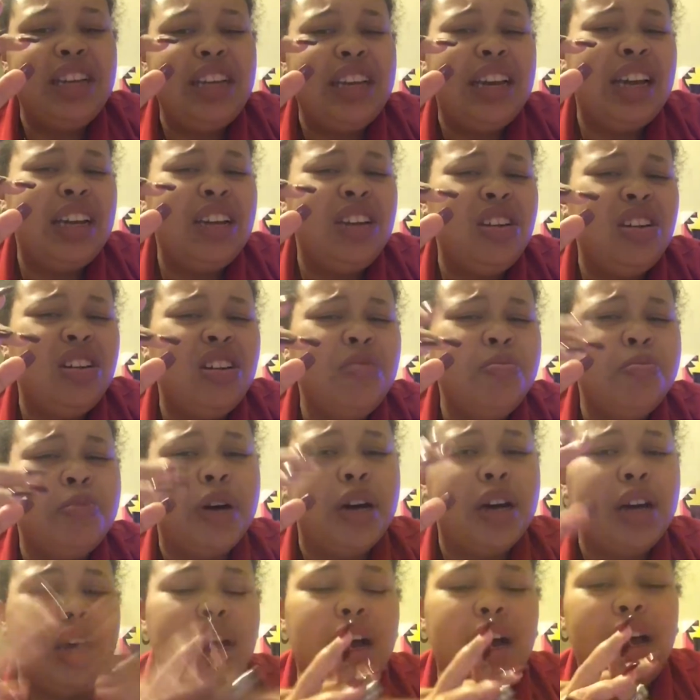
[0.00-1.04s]
kind of yarn,
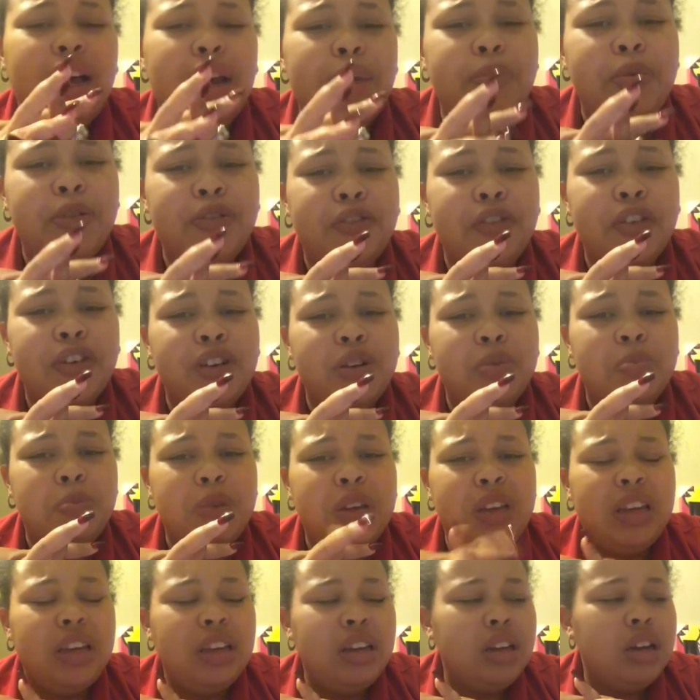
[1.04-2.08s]
but I preferred
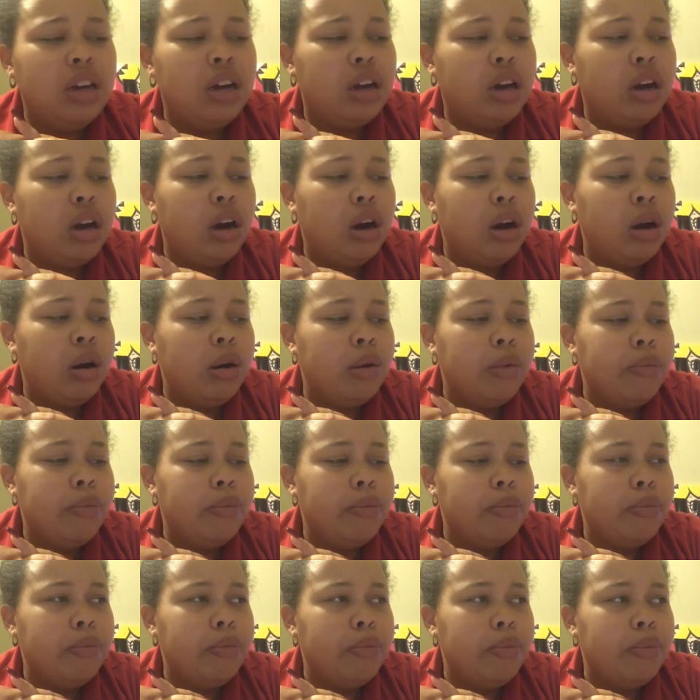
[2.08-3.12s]
pink.
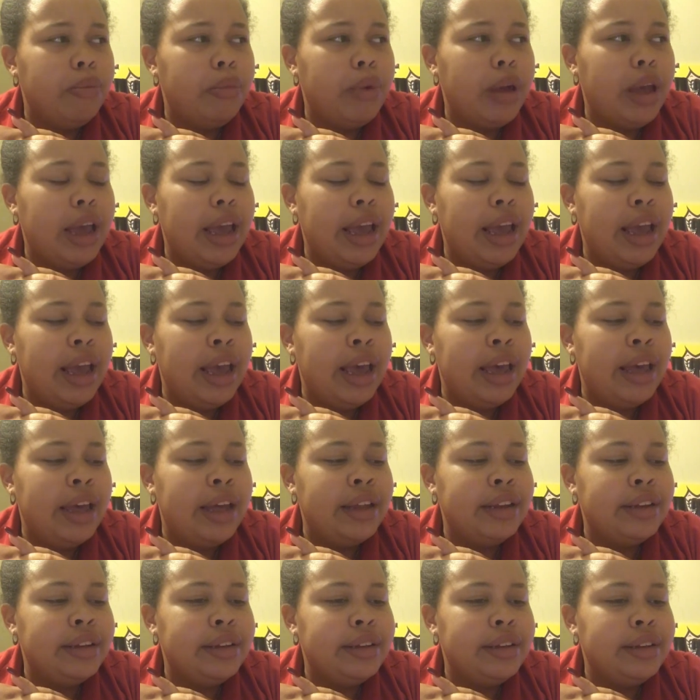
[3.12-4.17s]

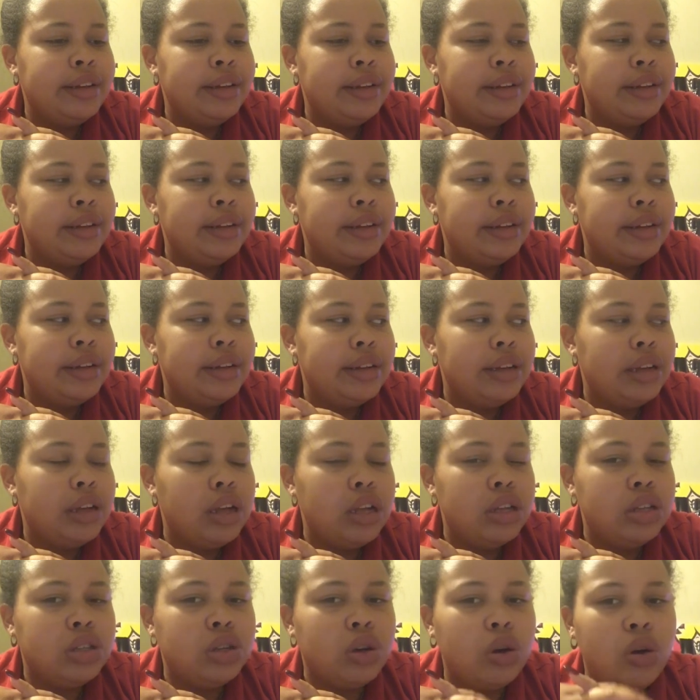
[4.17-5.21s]
And
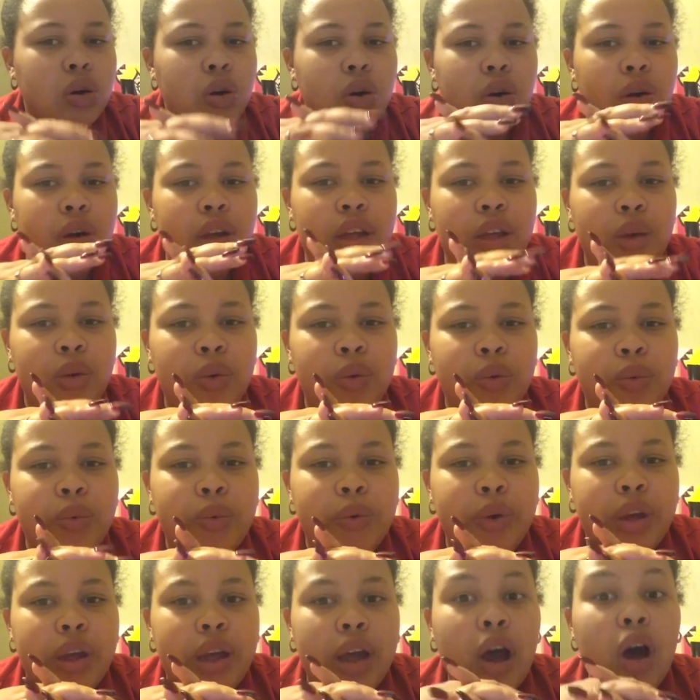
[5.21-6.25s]
so here,
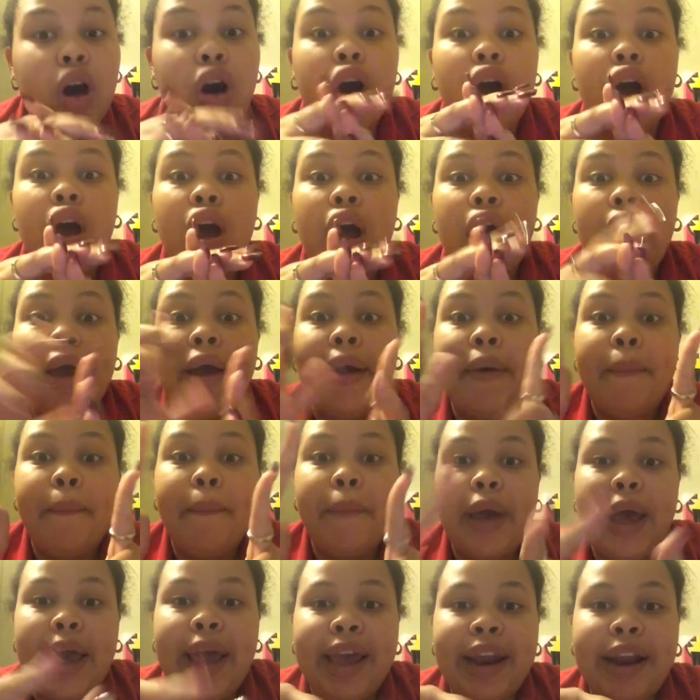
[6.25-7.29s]
oh,
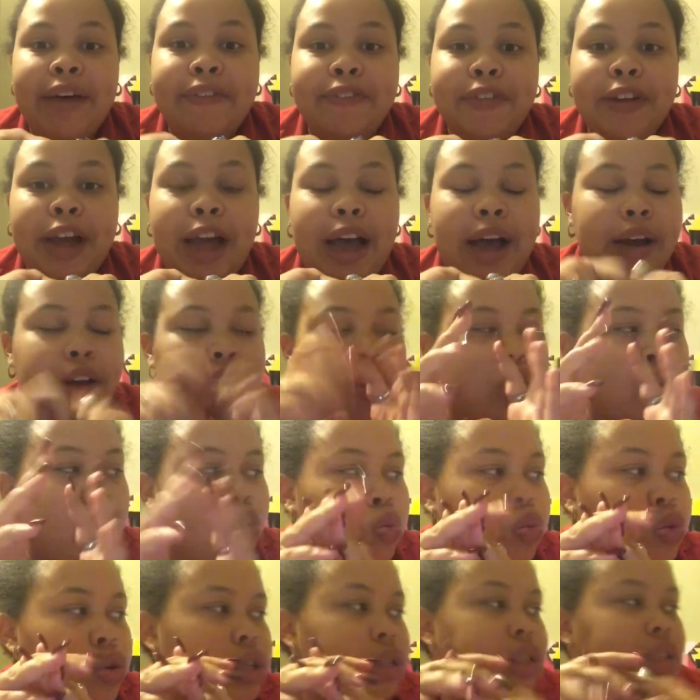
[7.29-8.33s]
and I forgot, you
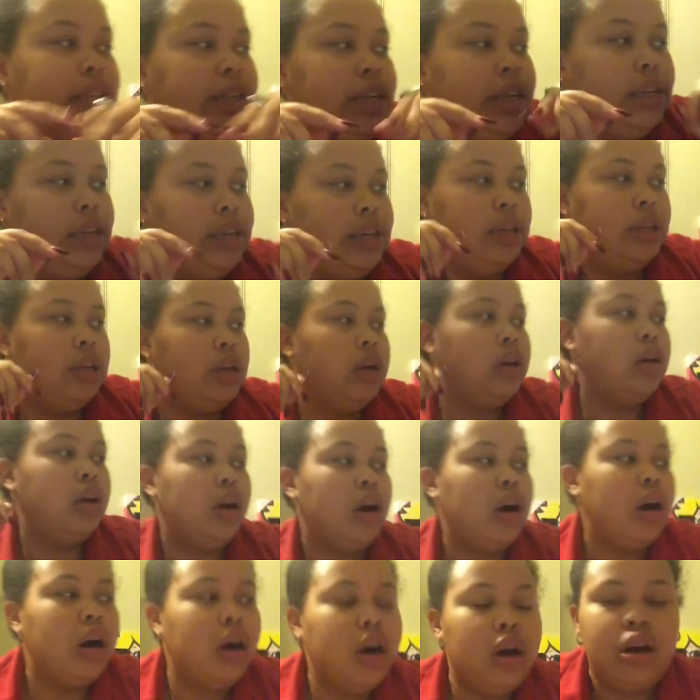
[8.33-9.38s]
would need
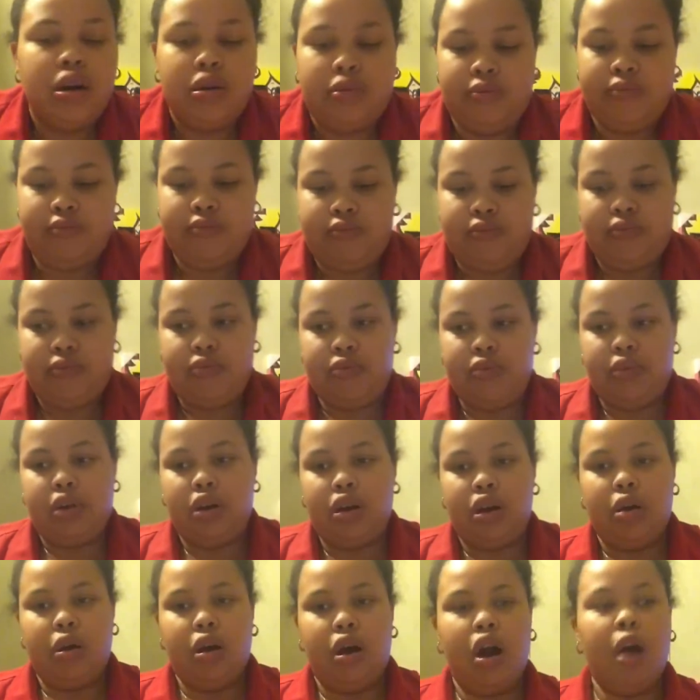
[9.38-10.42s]

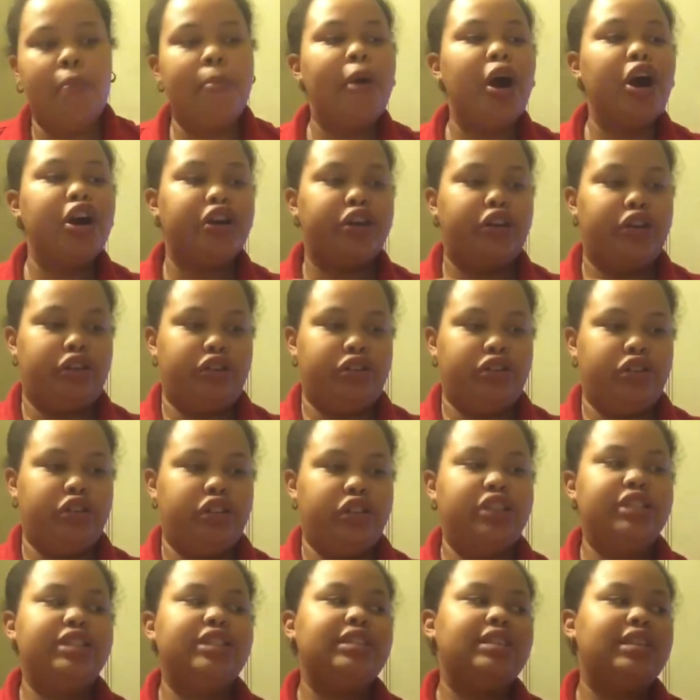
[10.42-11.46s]
a marker
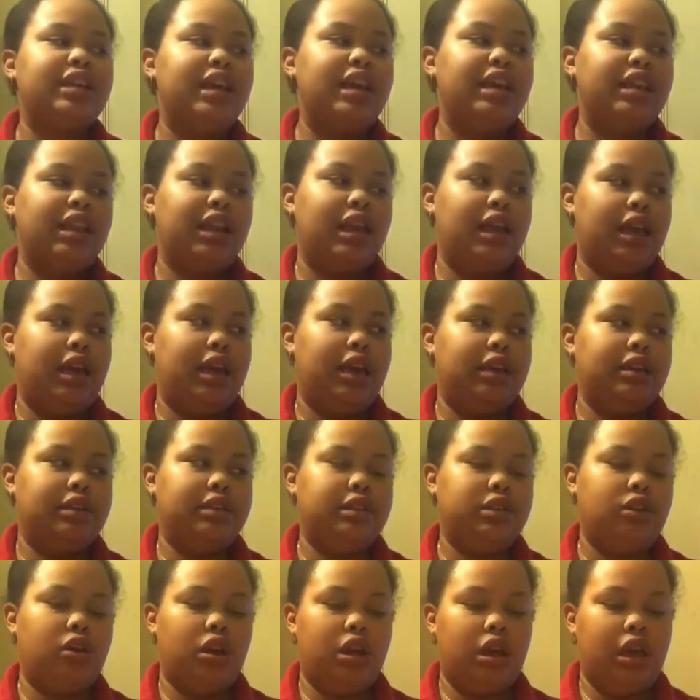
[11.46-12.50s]
just in case,
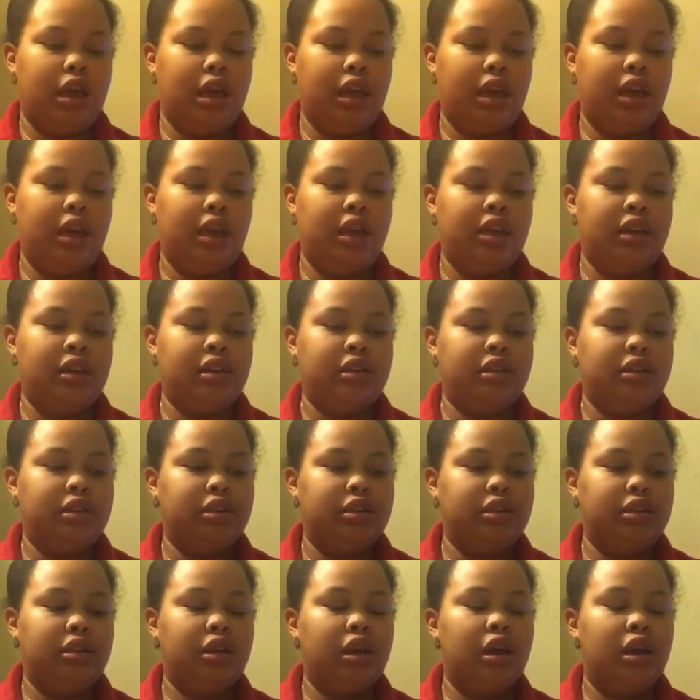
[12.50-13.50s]
and